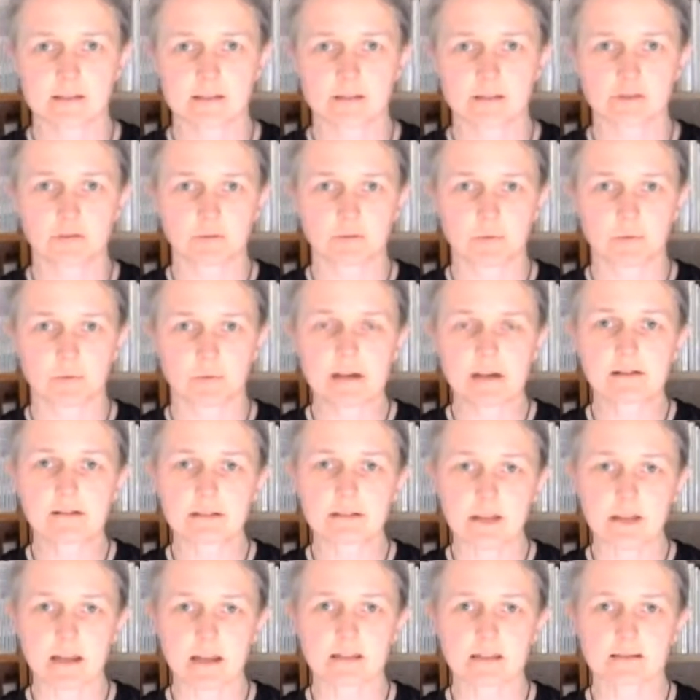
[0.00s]
to query
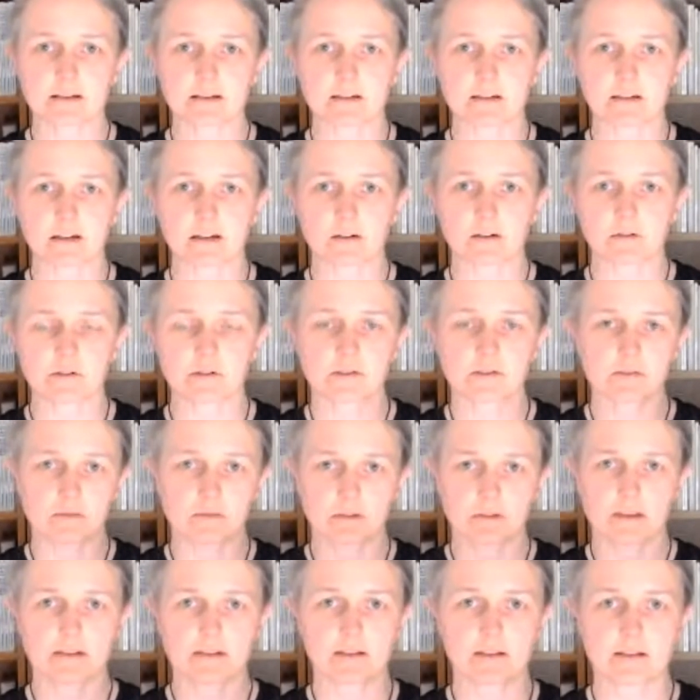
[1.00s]
data across all
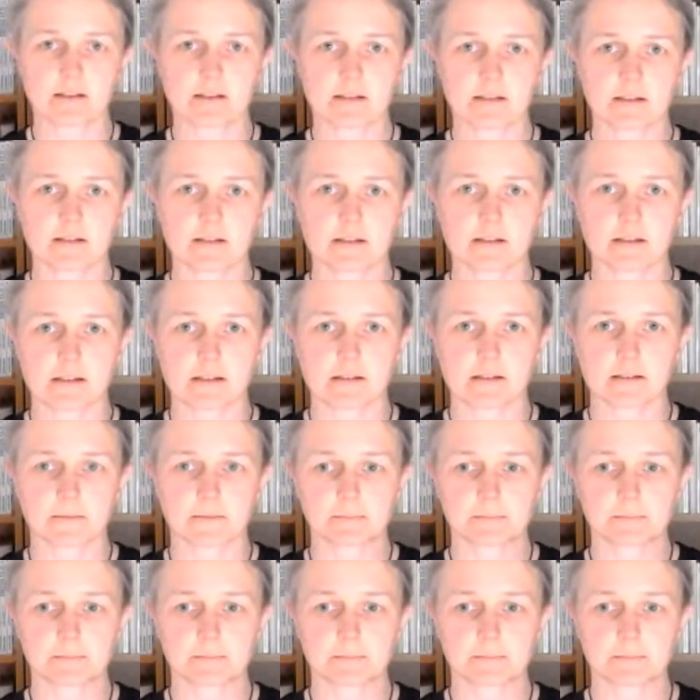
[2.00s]
these instances,